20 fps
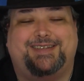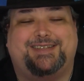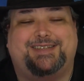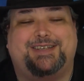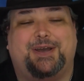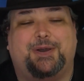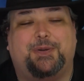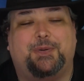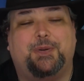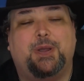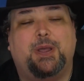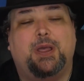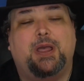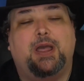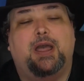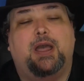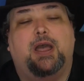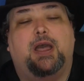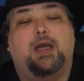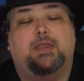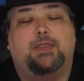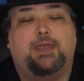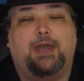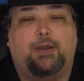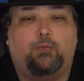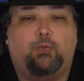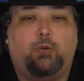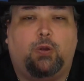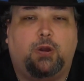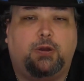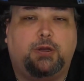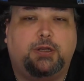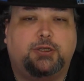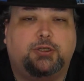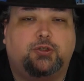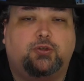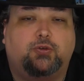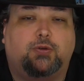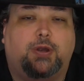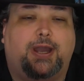so that word
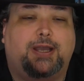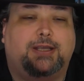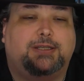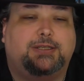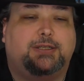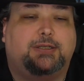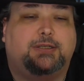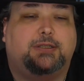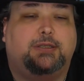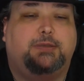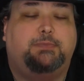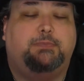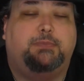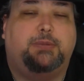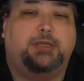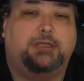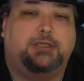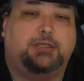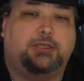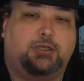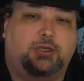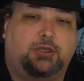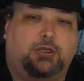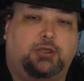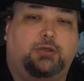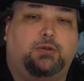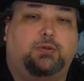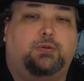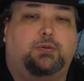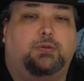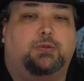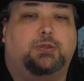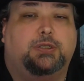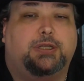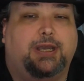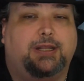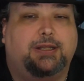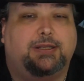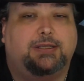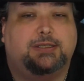is drastically misused,
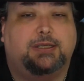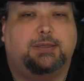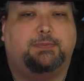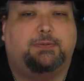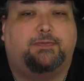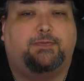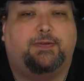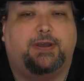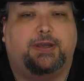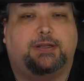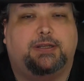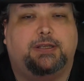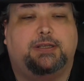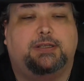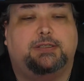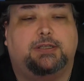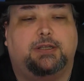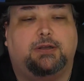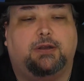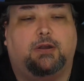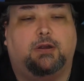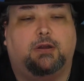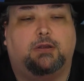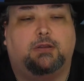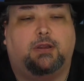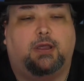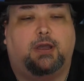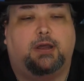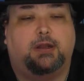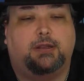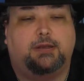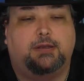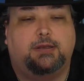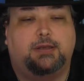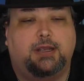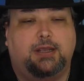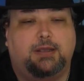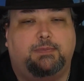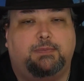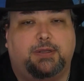and the simple fact is there are a lot of
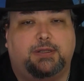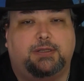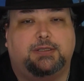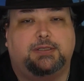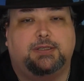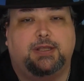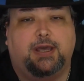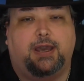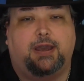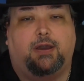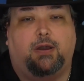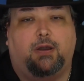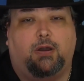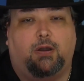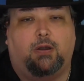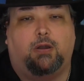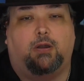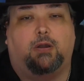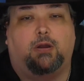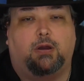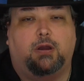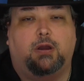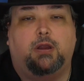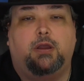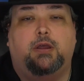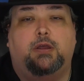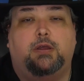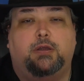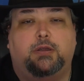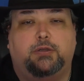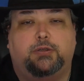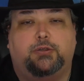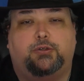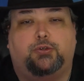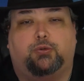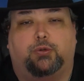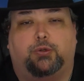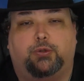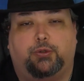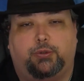demons that are
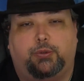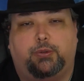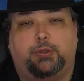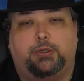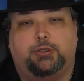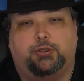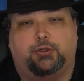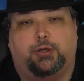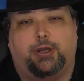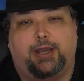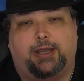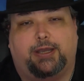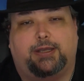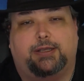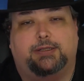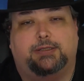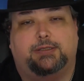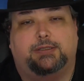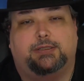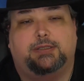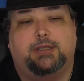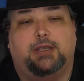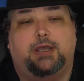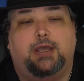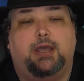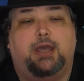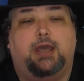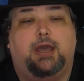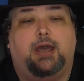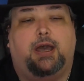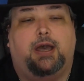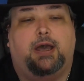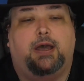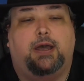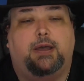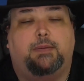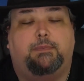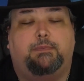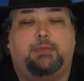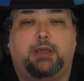true dragons
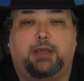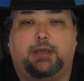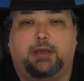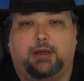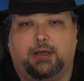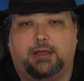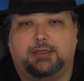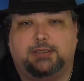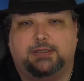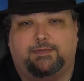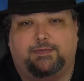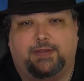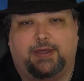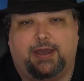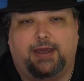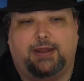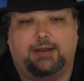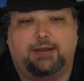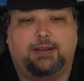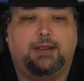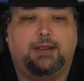um, because of that.